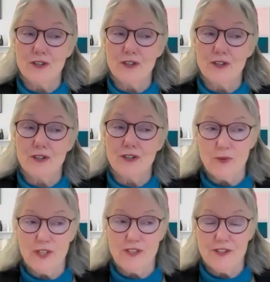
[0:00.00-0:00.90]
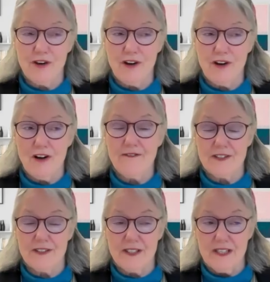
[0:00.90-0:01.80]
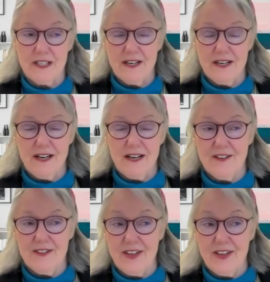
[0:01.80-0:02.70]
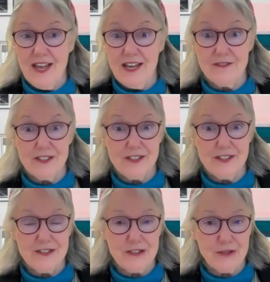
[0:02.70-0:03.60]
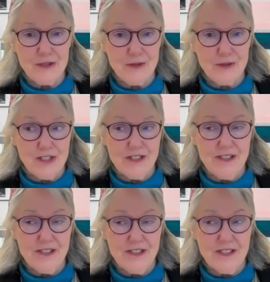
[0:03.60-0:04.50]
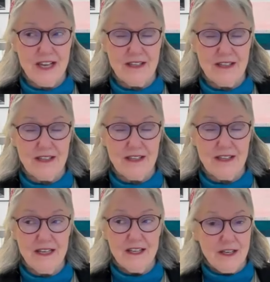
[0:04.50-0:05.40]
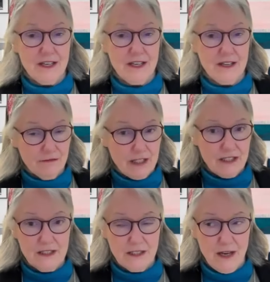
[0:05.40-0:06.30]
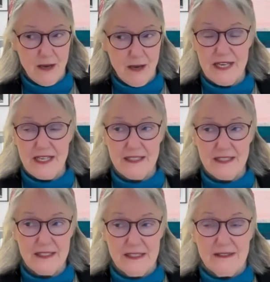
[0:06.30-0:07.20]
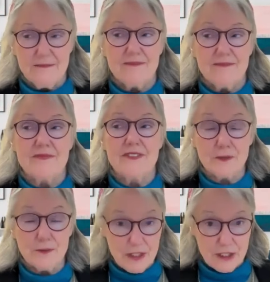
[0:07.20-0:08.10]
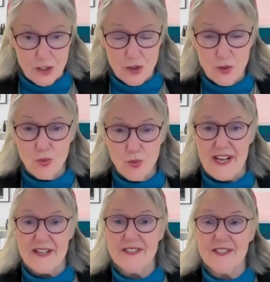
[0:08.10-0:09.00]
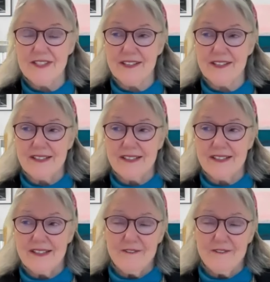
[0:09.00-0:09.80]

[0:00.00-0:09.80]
The covert ones are often uh, the head of institutions and they run it in dominating, tyrannical ways that,